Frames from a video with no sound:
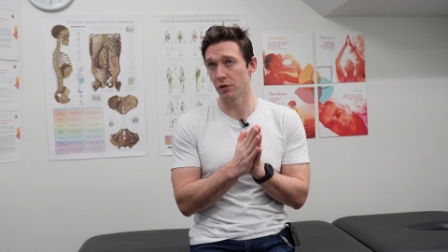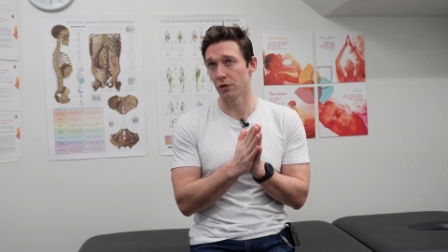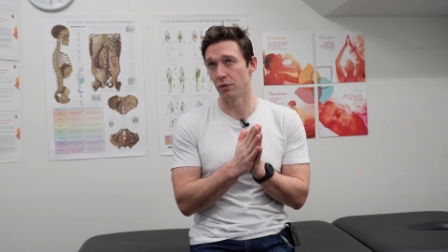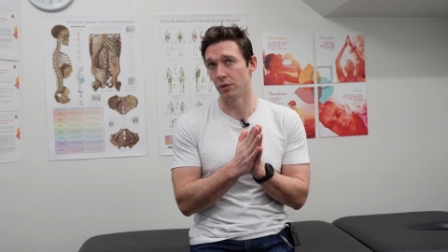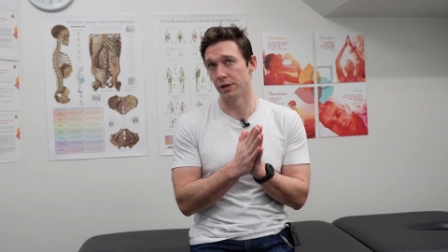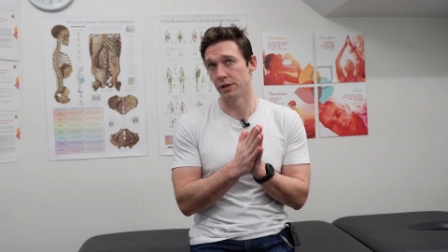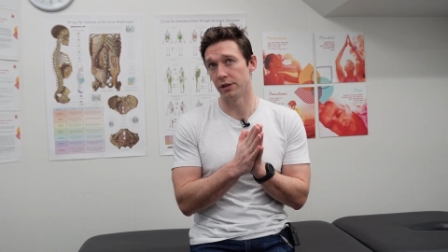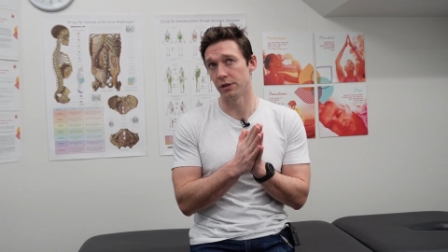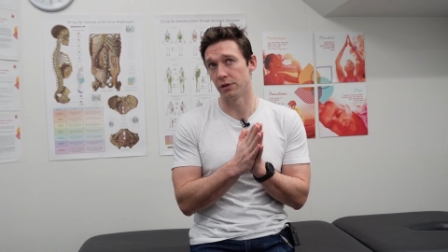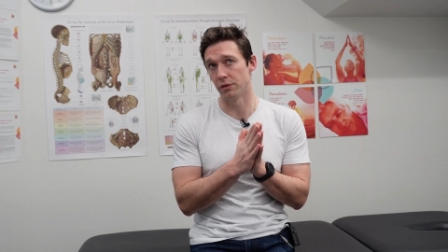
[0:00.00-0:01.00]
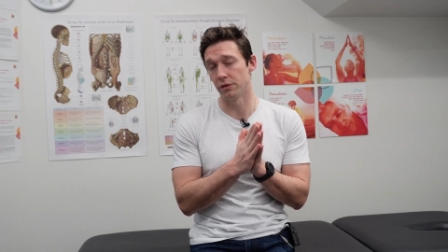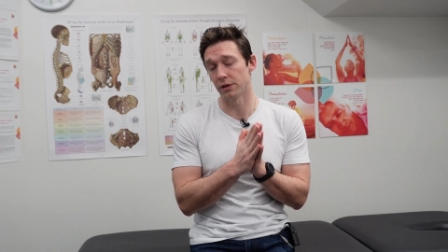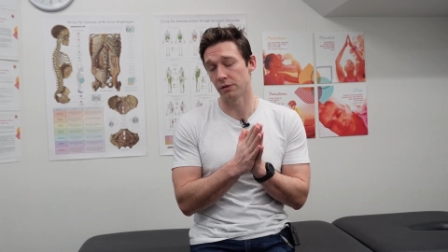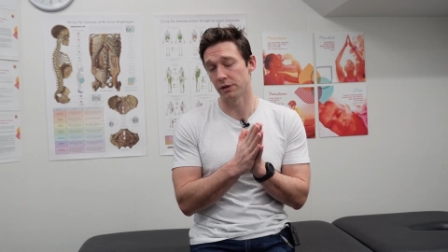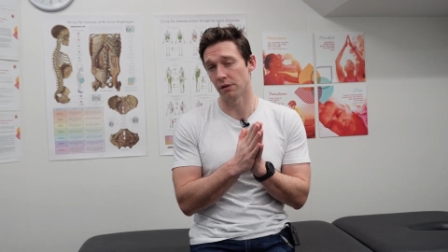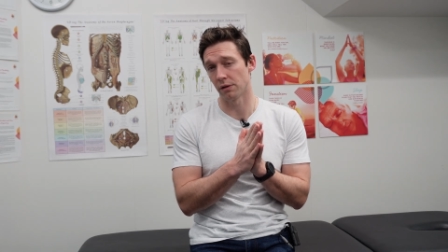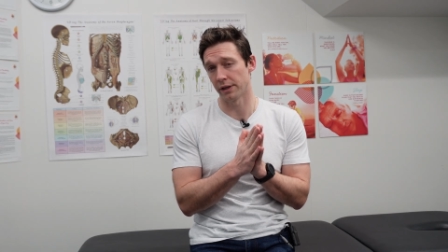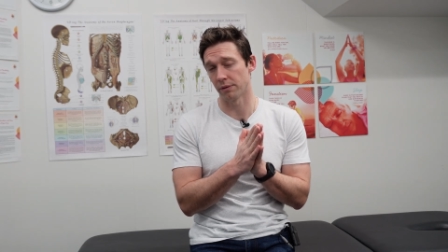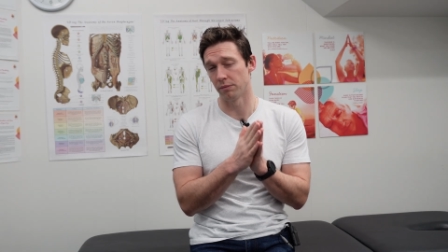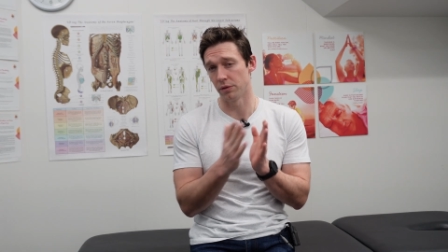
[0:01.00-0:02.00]
you still need to learn
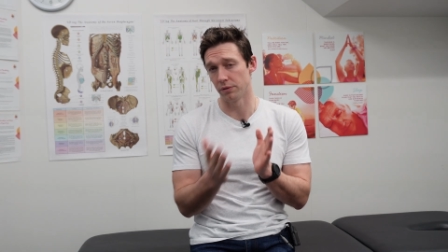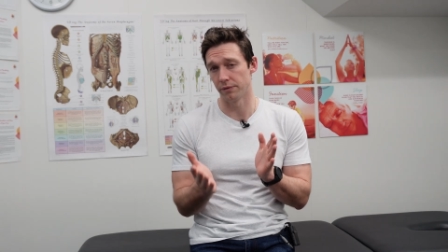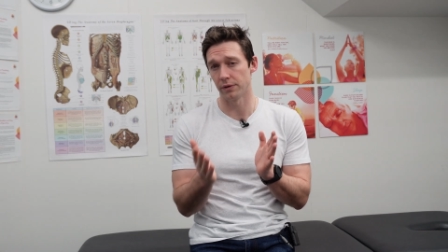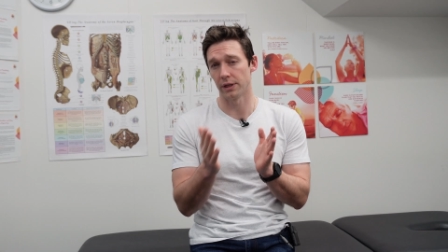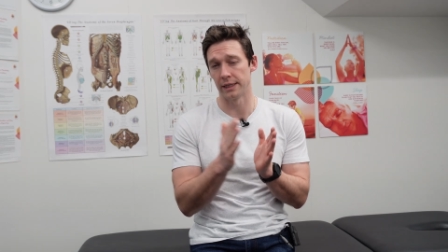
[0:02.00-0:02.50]
how to move